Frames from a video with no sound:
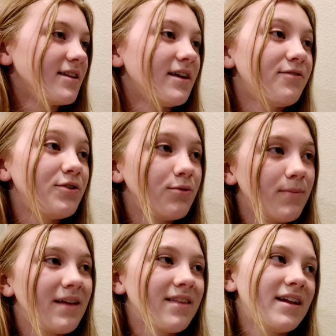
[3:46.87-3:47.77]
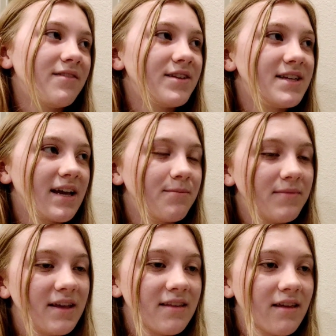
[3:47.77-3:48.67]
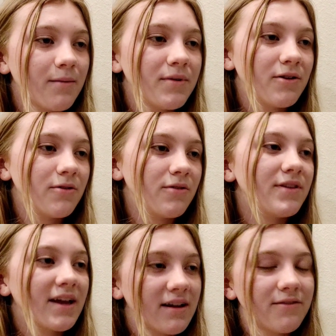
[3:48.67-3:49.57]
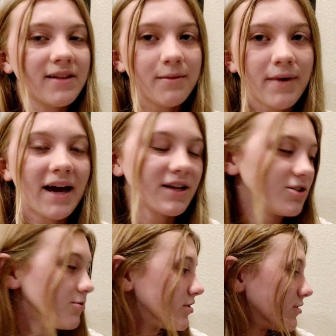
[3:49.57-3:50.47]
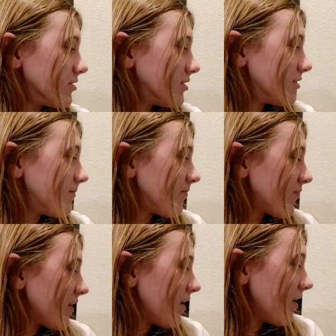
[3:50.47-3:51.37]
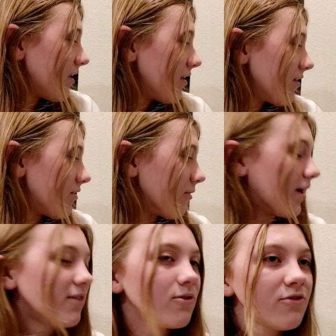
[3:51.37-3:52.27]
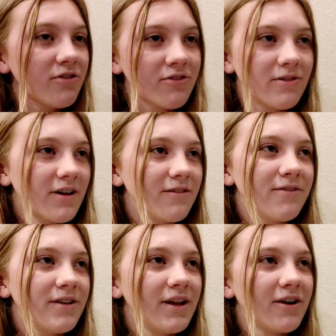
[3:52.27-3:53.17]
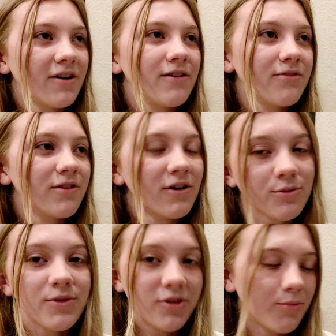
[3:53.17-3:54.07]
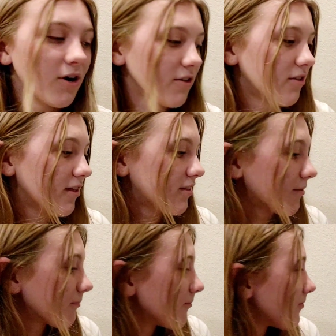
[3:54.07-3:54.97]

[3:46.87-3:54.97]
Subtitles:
if you mess any of the techniques up, it'll negatively impact your results. And there's just a lot of inherent flaws with the process.